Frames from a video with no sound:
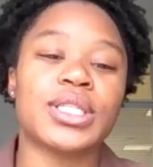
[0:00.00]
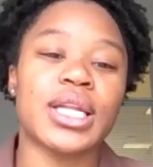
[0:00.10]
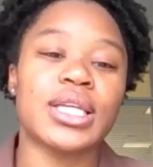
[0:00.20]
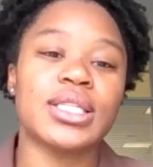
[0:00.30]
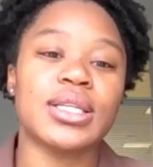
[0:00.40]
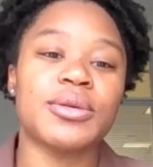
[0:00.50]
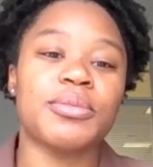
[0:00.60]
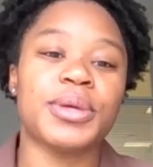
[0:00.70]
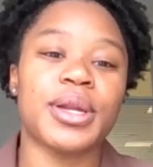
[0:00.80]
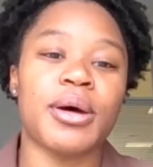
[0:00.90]
tell us a little
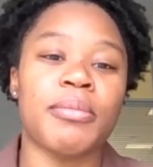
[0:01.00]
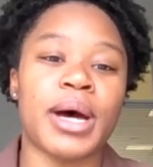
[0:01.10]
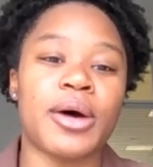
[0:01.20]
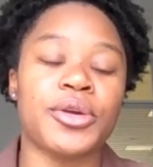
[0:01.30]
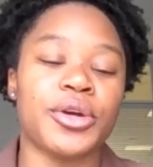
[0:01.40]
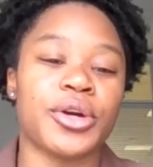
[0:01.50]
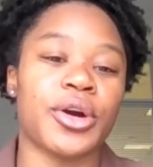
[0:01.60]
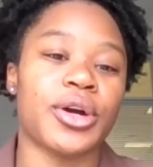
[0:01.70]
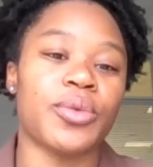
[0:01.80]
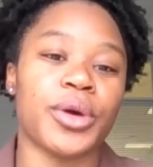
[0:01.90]
bit about your
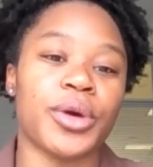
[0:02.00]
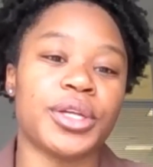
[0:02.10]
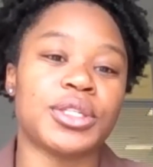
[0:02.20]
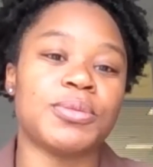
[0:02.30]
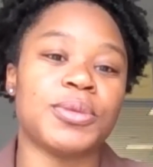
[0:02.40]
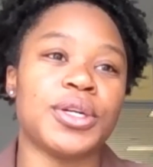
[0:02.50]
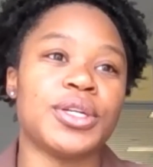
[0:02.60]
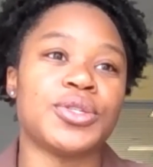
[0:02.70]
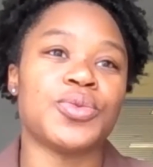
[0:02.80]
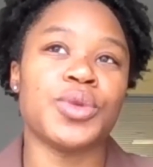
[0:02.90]
current work
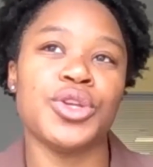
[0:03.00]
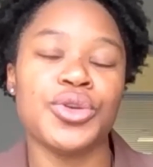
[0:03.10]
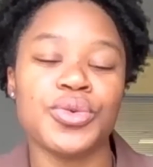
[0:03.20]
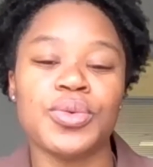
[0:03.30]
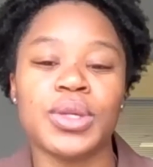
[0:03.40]
experience. When you